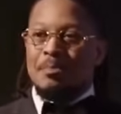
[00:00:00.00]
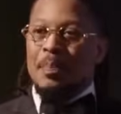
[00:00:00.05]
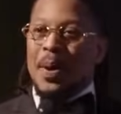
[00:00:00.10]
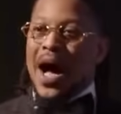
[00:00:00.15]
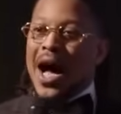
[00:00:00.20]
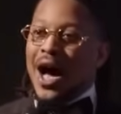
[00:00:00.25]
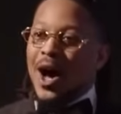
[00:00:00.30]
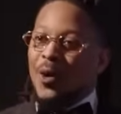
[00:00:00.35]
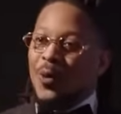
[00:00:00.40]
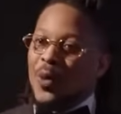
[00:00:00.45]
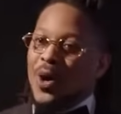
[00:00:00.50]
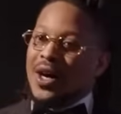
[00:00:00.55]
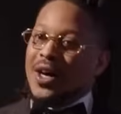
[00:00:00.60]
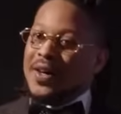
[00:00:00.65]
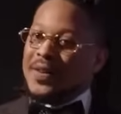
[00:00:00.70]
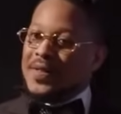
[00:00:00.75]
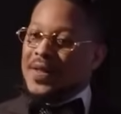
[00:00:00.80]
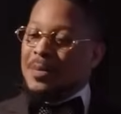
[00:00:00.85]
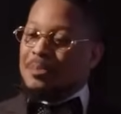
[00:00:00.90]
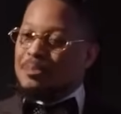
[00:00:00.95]

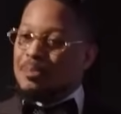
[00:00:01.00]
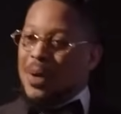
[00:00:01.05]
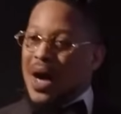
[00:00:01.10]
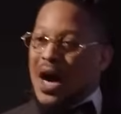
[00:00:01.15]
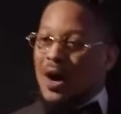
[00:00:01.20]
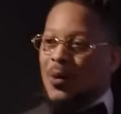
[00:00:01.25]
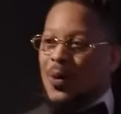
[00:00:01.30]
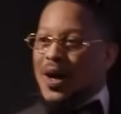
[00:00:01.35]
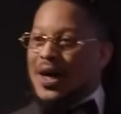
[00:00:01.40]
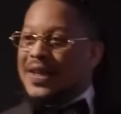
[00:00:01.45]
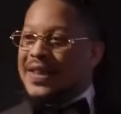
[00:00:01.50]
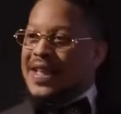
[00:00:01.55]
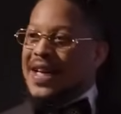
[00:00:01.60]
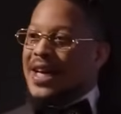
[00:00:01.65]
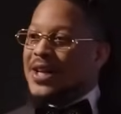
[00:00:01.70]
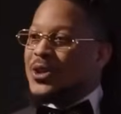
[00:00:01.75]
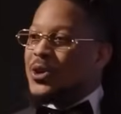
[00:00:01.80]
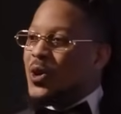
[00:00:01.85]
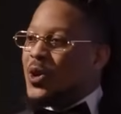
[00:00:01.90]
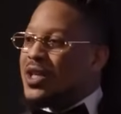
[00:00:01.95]
Power, the power, the
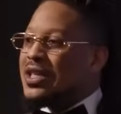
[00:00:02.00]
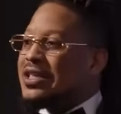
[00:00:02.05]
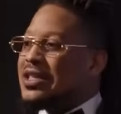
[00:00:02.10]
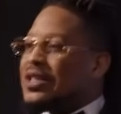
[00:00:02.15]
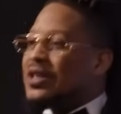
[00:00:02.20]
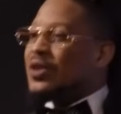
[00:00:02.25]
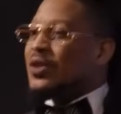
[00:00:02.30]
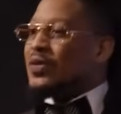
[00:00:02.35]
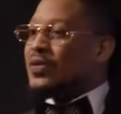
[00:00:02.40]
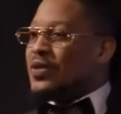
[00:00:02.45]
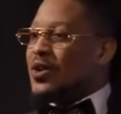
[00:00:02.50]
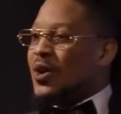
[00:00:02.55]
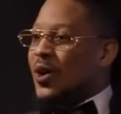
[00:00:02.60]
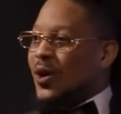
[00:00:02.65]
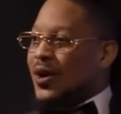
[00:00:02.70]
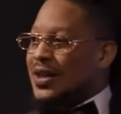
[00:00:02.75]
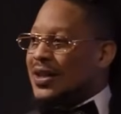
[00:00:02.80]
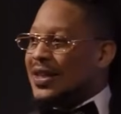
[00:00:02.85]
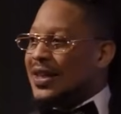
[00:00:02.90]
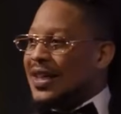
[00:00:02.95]
anointing of
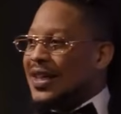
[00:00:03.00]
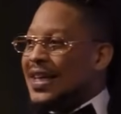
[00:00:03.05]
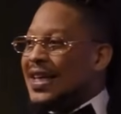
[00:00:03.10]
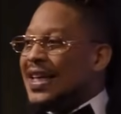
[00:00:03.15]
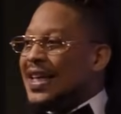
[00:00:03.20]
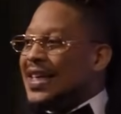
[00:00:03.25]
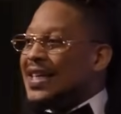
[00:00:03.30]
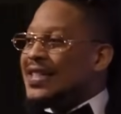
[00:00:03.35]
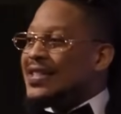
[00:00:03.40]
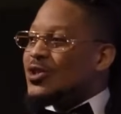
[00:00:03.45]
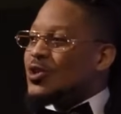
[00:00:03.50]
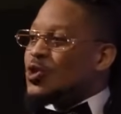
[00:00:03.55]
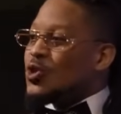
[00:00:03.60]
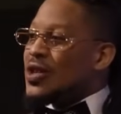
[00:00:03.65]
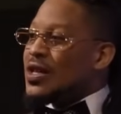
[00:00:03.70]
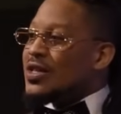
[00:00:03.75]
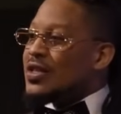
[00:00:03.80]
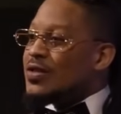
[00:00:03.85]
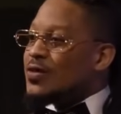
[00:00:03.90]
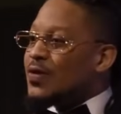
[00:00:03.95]
God is
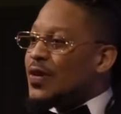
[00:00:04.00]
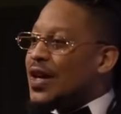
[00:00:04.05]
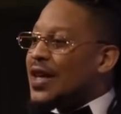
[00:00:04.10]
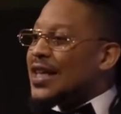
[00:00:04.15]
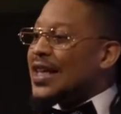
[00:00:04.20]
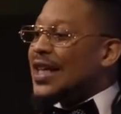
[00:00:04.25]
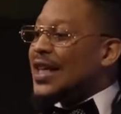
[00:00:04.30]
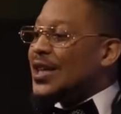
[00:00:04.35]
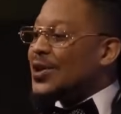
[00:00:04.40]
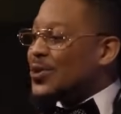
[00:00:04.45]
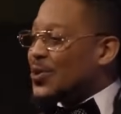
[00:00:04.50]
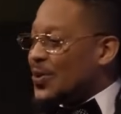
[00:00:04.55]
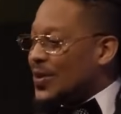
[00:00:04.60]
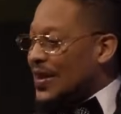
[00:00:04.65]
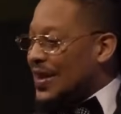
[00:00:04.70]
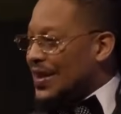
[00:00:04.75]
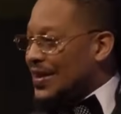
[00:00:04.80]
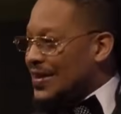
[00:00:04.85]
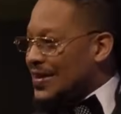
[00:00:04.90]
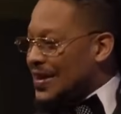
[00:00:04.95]
transferred into
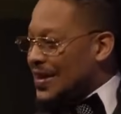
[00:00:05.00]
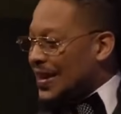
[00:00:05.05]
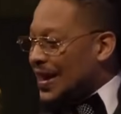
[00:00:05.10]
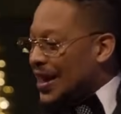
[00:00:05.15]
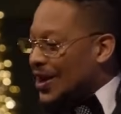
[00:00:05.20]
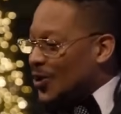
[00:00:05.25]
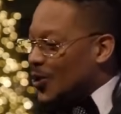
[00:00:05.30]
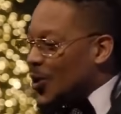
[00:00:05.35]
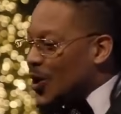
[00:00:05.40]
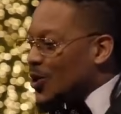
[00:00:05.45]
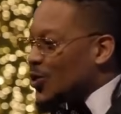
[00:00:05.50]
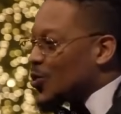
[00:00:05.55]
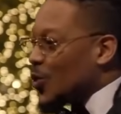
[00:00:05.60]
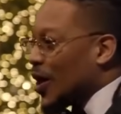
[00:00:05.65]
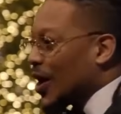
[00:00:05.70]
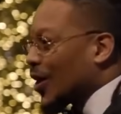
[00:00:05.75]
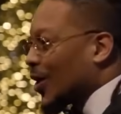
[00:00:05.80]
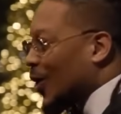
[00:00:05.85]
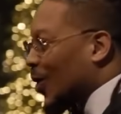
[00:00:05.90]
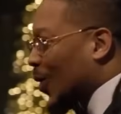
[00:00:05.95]
things. It can go into a
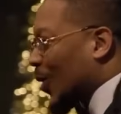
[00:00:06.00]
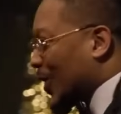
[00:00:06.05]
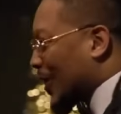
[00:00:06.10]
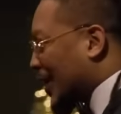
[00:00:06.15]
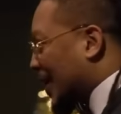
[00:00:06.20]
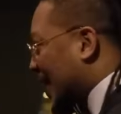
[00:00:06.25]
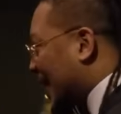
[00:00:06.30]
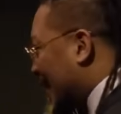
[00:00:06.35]
cloth.